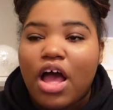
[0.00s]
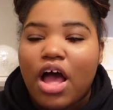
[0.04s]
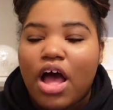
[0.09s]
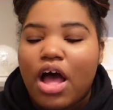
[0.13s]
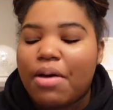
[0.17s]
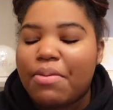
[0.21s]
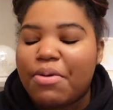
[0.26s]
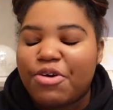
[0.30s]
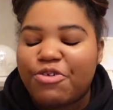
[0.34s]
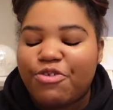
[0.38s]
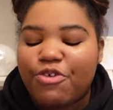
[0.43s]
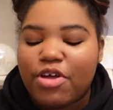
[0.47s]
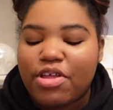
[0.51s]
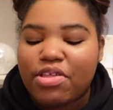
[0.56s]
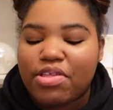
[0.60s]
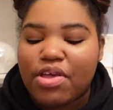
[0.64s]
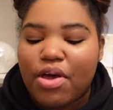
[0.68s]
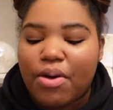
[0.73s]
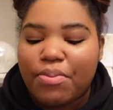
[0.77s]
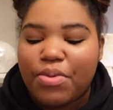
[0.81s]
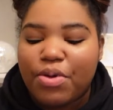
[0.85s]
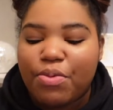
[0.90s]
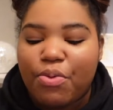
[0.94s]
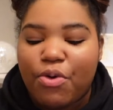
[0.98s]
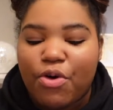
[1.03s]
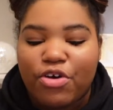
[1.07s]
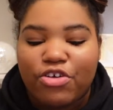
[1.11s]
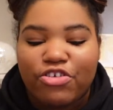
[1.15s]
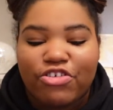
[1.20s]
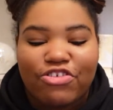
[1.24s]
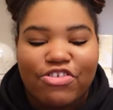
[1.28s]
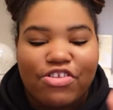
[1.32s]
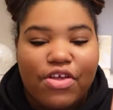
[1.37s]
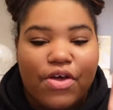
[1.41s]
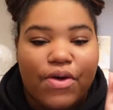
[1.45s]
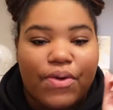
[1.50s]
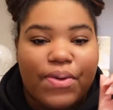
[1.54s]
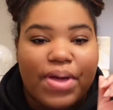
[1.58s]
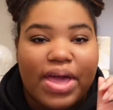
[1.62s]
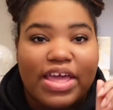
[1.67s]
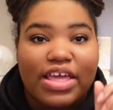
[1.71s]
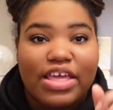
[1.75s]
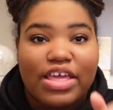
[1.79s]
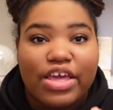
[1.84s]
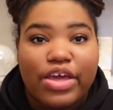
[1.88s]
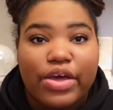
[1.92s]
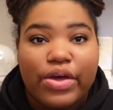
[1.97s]
All my friends call me Porsh, so
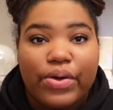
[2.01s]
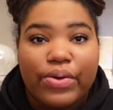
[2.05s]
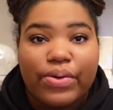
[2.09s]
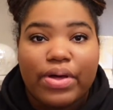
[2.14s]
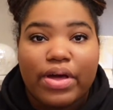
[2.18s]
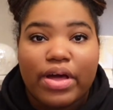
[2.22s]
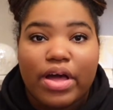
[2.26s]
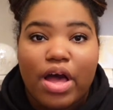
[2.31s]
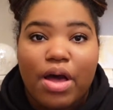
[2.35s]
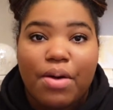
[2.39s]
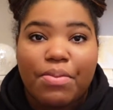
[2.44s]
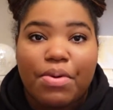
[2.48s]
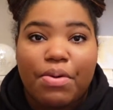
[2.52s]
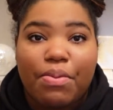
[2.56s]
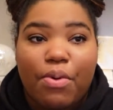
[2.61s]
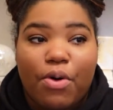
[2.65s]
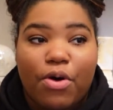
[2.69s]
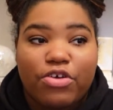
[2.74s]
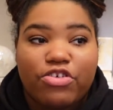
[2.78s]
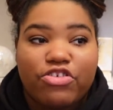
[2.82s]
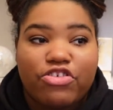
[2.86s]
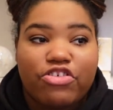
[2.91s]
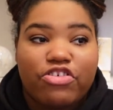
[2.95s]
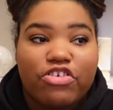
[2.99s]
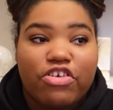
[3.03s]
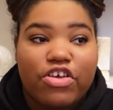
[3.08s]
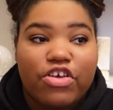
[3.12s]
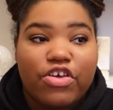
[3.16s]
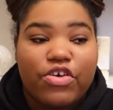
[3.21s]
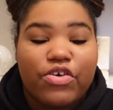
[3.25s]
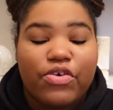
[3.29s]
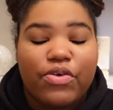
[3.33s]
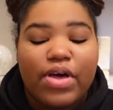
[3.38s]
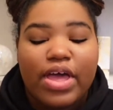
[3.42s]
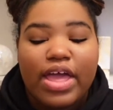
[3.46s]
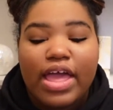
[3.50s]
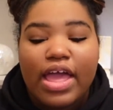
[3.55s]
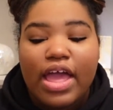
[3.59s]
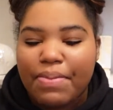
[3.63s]
you could call me Porsh too.